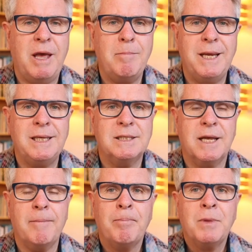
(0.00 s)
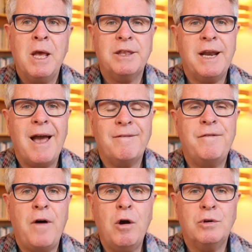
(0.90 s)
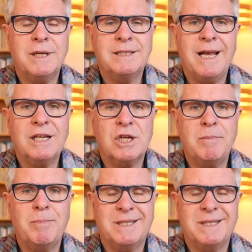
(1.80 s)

That means that our vote is actually